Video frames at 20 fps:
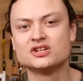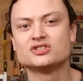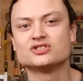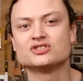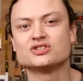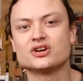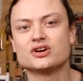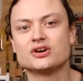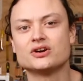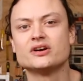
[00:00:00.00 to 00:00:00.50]

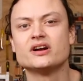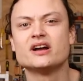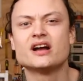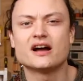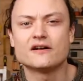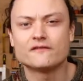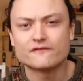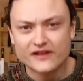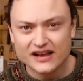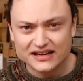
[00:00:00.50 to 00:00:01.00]
So
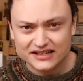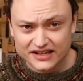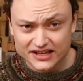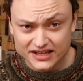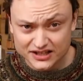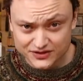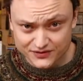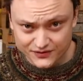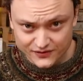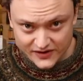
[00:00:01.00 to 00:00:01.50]
a factor
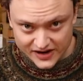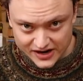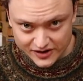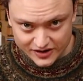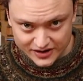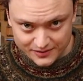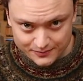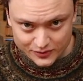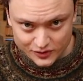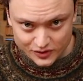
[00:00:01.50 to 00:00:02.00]
that is
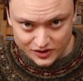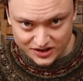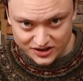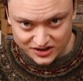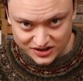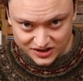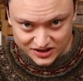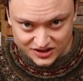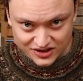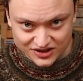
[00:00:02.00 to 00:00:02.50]
very
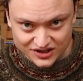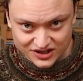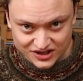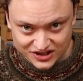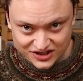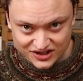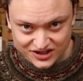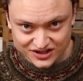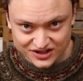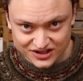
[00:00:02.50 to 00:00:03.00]
important to
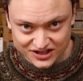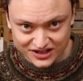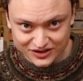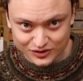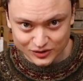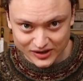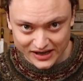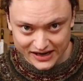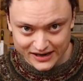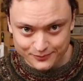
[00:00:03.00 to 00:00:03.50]

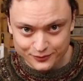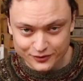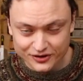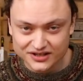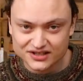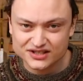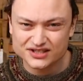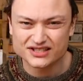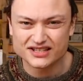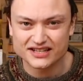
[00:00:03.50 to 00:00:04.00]
single layer
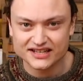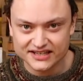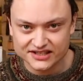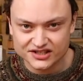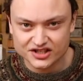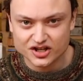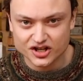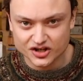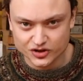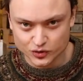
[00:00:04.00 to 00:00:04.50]
prints
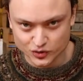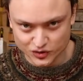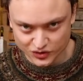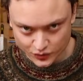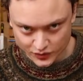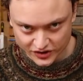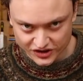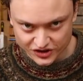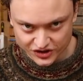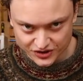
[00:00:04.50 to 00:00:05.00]
is initial
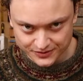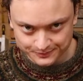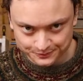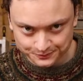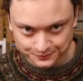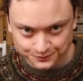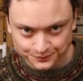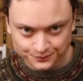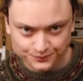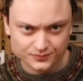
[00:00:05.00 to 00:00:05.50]
squish.
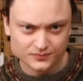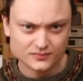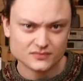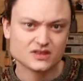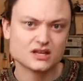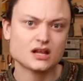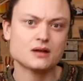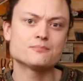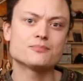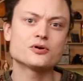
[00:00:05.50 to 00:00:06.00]

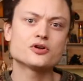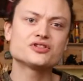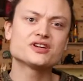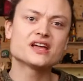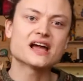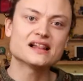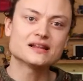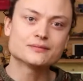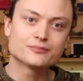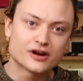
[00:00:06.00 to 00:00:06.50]
Both
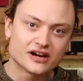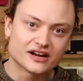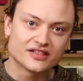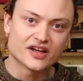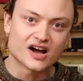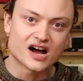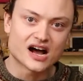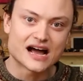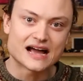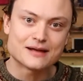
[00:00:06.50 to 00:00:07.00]
calibrating
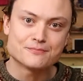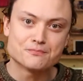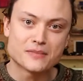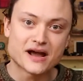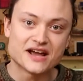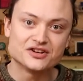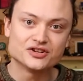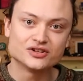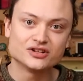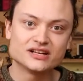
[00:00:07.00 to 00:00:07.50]
the height
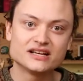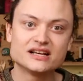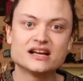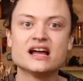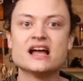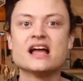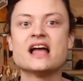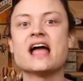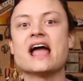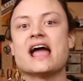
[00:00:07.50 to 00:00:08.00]
manually
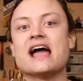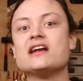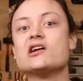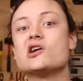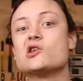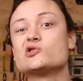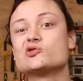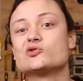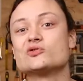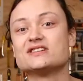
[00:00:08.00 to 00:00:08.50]
and
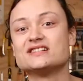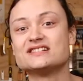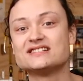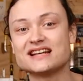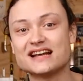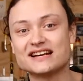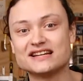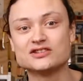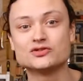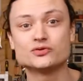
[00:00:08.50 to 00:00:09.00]
altering
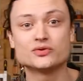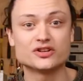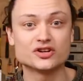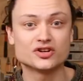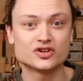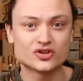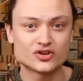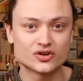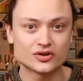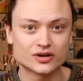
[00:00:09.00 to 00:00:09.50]
settings
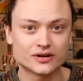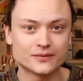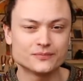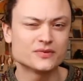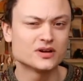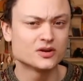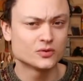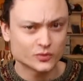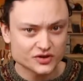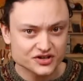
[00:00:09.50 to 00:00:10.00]
within Cura,
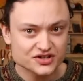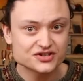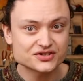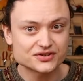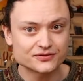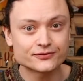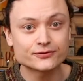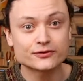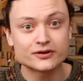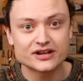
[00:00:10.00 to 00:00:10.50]
which is
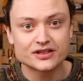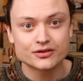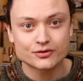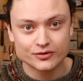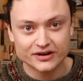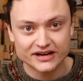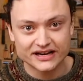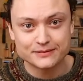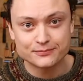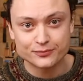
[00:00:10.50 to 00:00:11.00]
a free
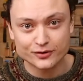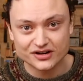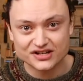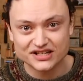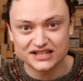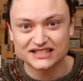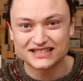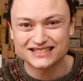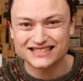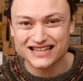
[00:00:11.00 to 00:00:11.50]
3D
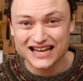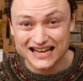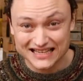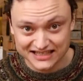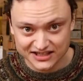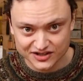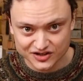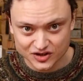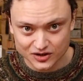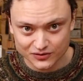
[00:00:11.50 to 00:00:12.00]
printing
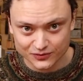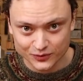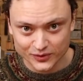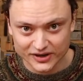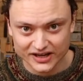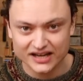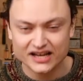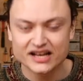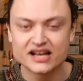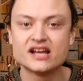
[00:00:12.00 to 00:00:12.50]
slicing
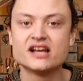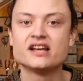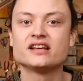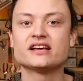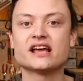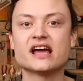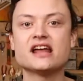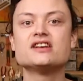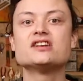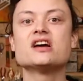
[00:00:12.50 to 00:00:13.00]
software,
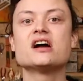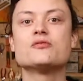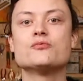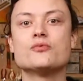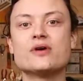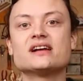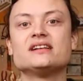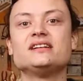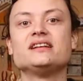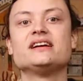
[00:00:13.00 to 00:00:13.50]
can
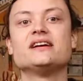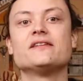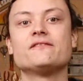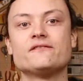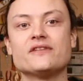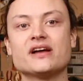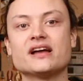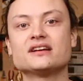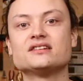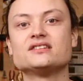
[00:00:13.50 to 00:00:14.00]
directly
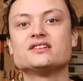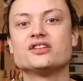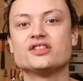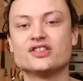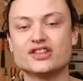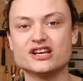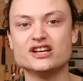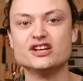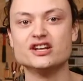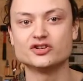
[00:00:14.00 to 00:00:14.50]
affect
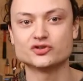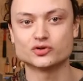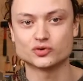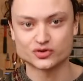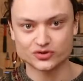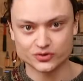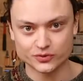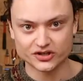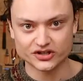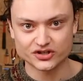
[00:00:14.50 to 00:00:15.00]
the initial
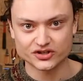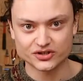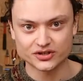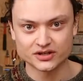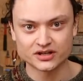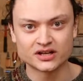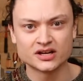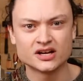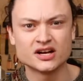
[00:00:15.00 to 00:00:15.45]
squish.